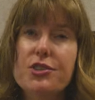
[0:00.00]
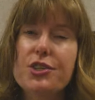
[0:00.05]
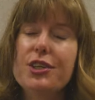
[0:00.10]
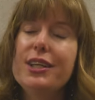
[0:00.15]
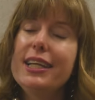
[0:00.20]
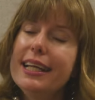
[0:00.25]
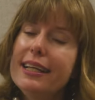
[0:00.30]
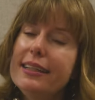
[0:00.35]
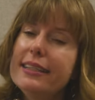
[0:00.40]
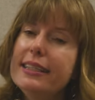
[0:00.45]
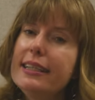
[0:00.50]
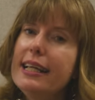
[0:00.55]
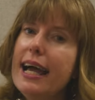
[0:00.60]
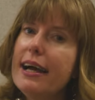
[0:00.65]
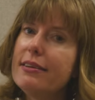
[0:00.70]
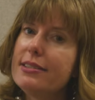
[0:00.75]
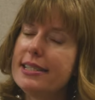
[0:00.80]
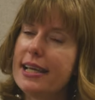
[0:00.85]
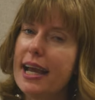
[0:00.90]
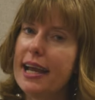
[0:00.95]
She'll need a little
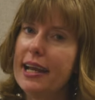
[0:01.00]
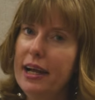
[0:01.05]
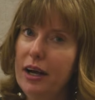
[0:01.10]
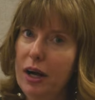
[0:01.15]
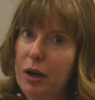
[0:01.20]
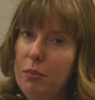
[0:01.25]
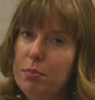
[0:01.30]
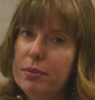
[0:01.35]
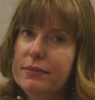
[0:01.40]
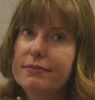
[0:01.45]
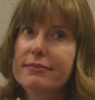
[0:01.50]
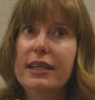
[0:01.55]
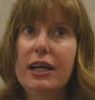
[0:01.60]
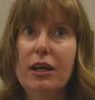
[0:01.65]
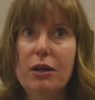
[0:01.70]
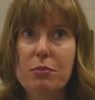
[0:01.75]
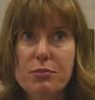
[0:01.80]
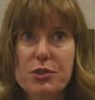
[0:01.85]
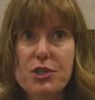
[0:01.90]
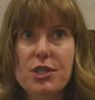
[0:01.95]
outside help,
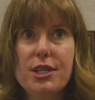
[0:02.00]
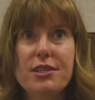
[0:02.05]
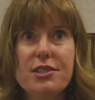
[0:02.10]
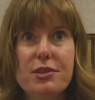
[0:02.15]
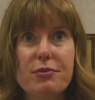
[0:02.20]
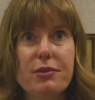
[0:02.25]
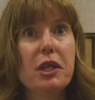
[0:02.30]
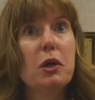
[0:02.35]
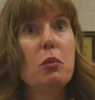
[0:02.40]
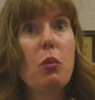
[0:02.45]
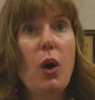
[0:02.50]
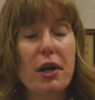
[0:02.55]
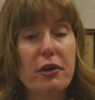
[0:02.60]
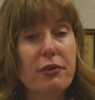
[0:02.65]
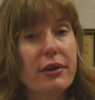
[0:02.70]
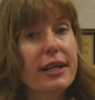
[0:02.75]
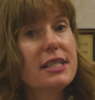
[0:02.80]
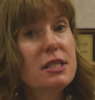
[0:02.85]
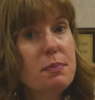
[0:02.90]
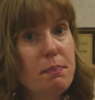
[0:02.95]
help she doesn't really
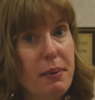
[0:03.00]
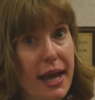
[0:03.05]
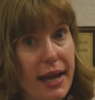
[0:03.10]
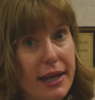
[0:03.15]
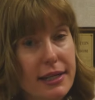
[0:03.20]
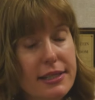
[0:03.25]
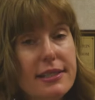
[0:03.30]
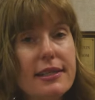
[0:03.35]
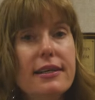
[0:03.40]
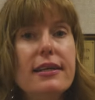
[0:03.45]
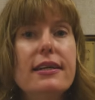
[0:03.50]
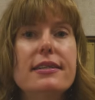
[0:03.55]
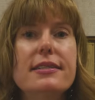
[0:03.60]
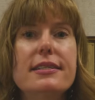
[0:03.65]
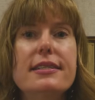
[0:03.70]
want or expect,